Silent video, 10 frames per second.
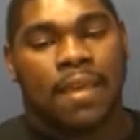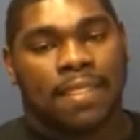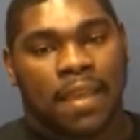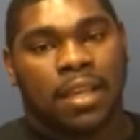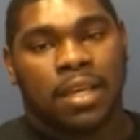
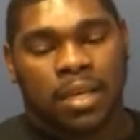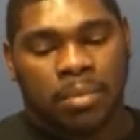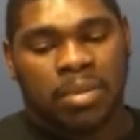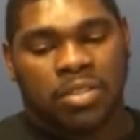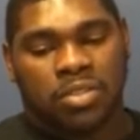that they
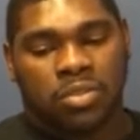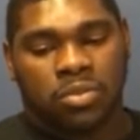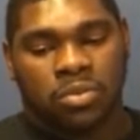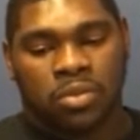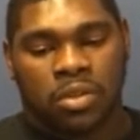could be
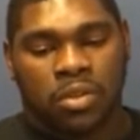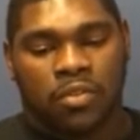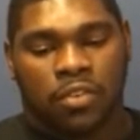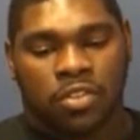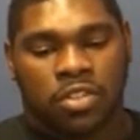sued
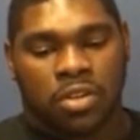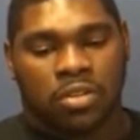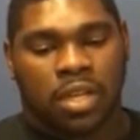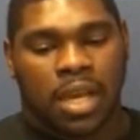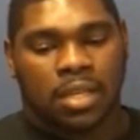for
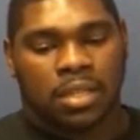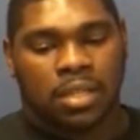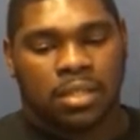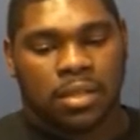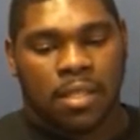certain
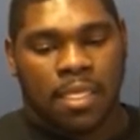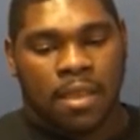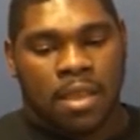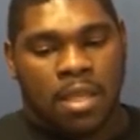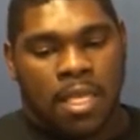conduct.
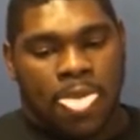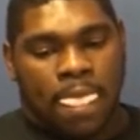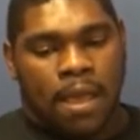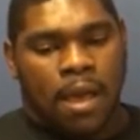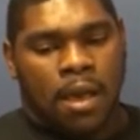
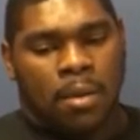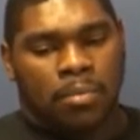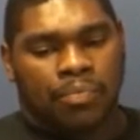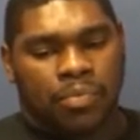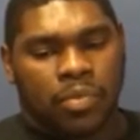
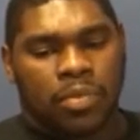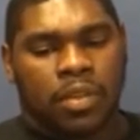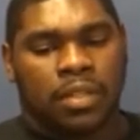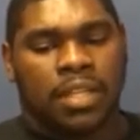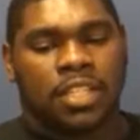
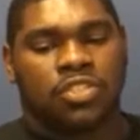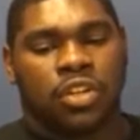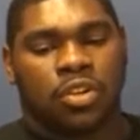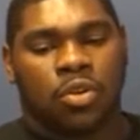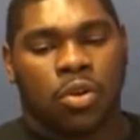The
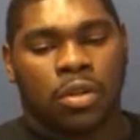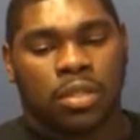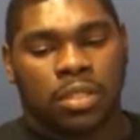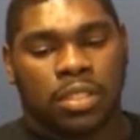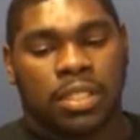district court
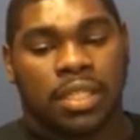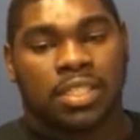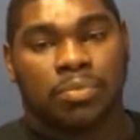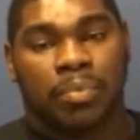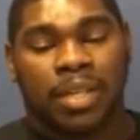
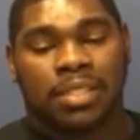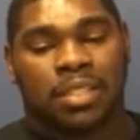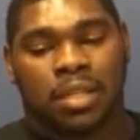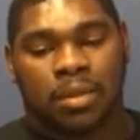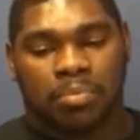
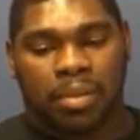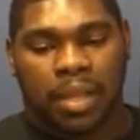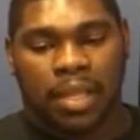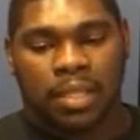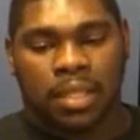dismissed the
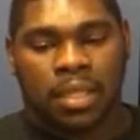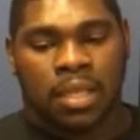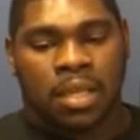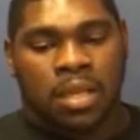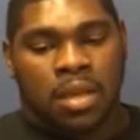complaint
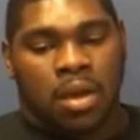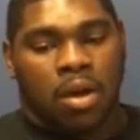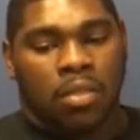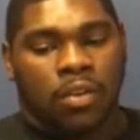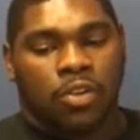
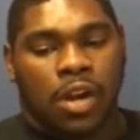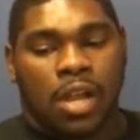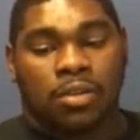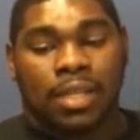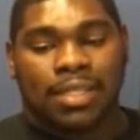on the
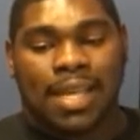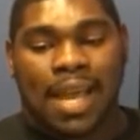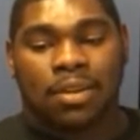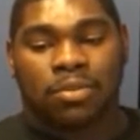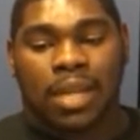ground that
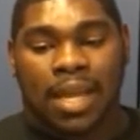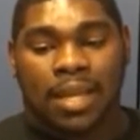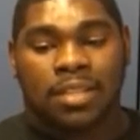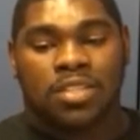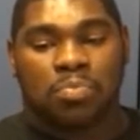Title
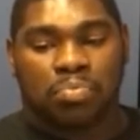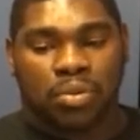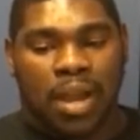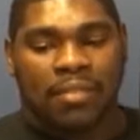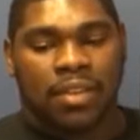IX's
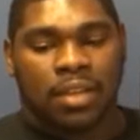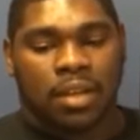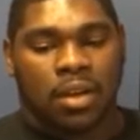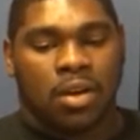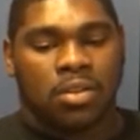private
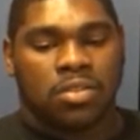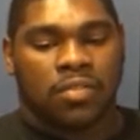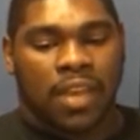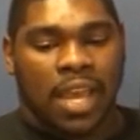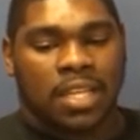cause
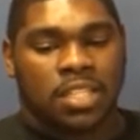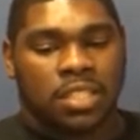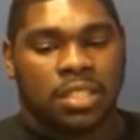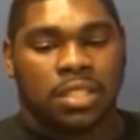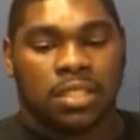of
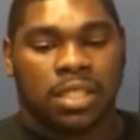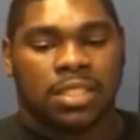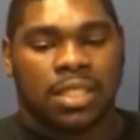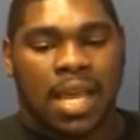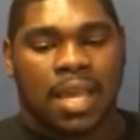action
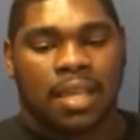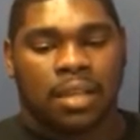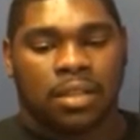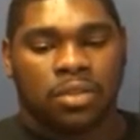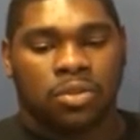does not
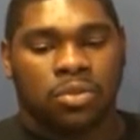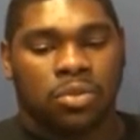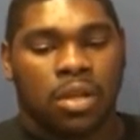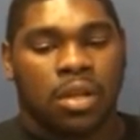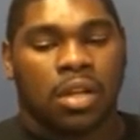
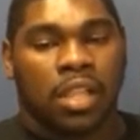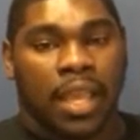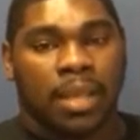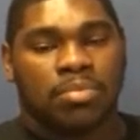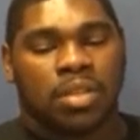include
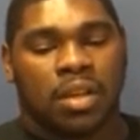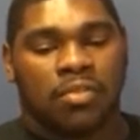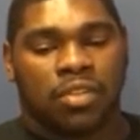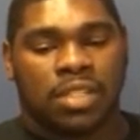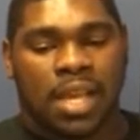claims
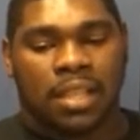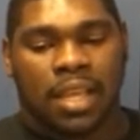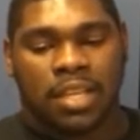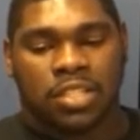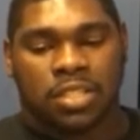of
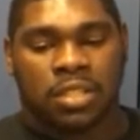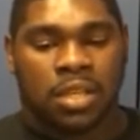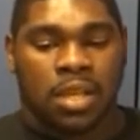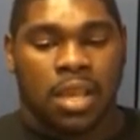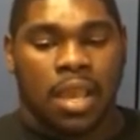retaliation,
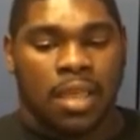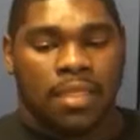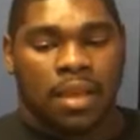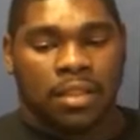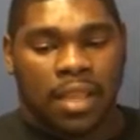
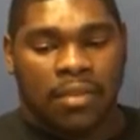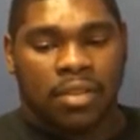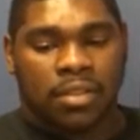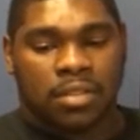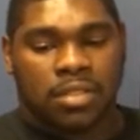and the
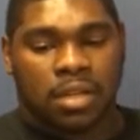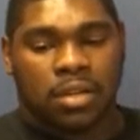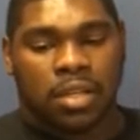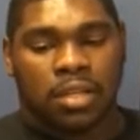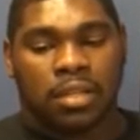11th
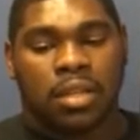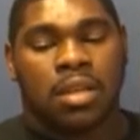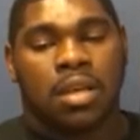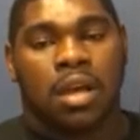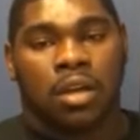Circuit
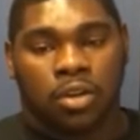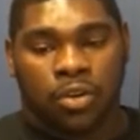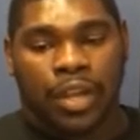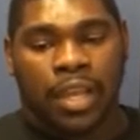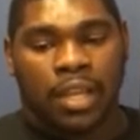
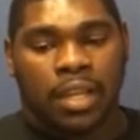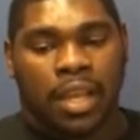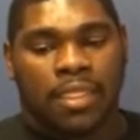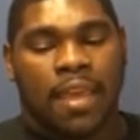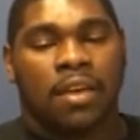agreed
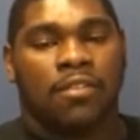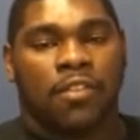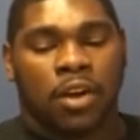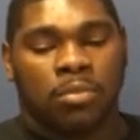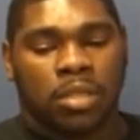and they
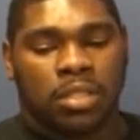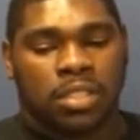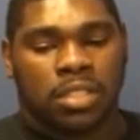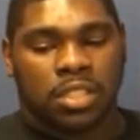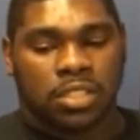affirmed the
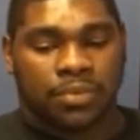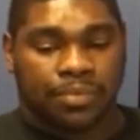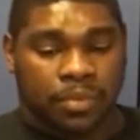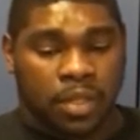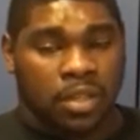decision.
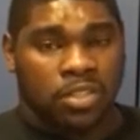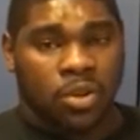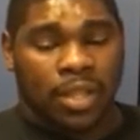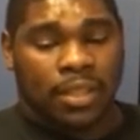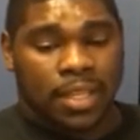
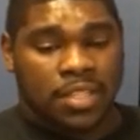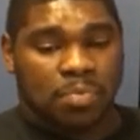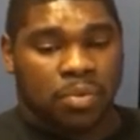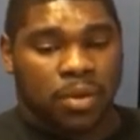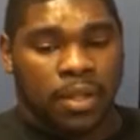So at this
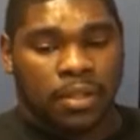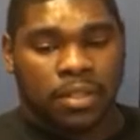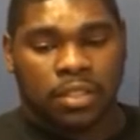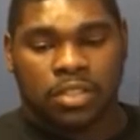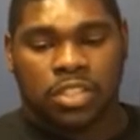point,
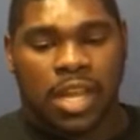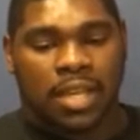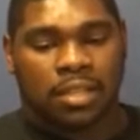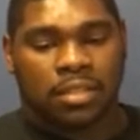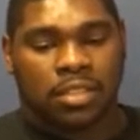
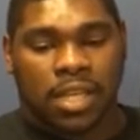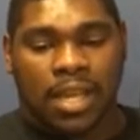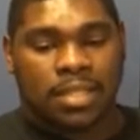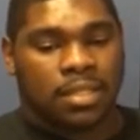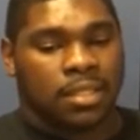
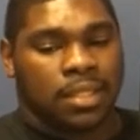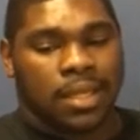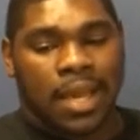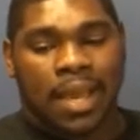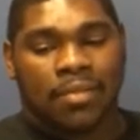Jackson
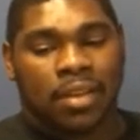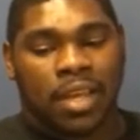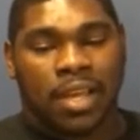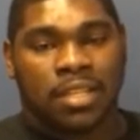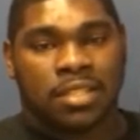did not have a
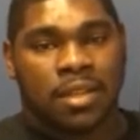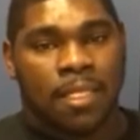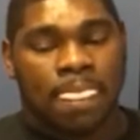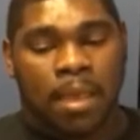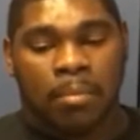case
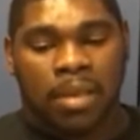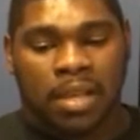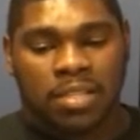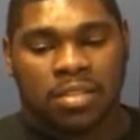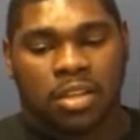
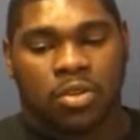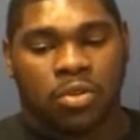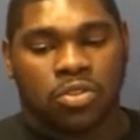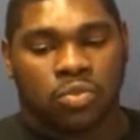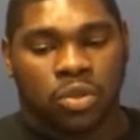because of the
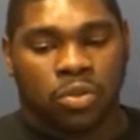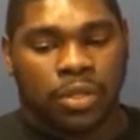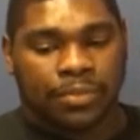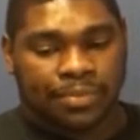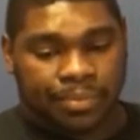court's
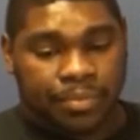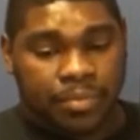ruling.